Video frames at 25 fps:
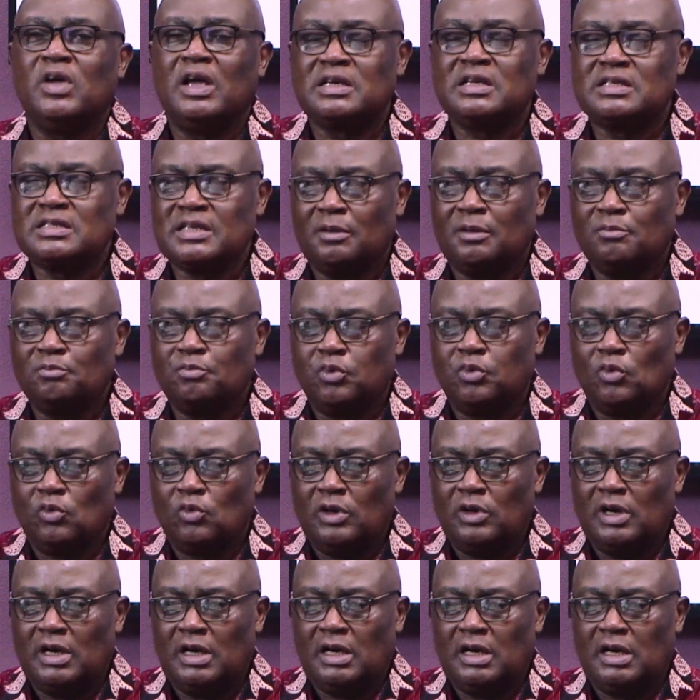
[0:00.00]
example.
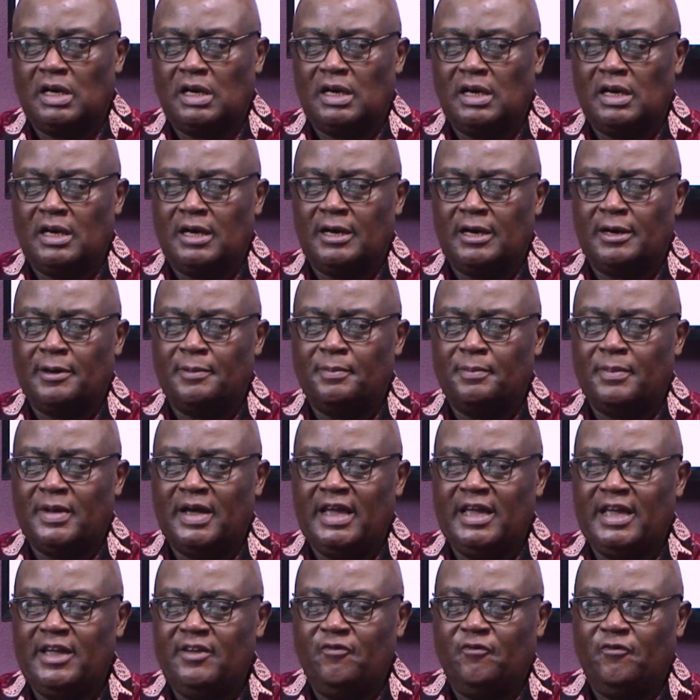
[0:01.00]

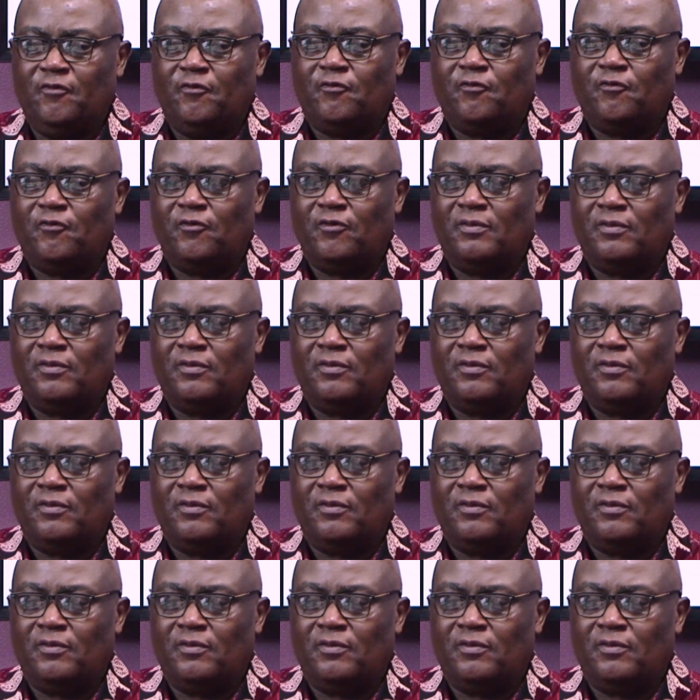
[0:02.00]
If,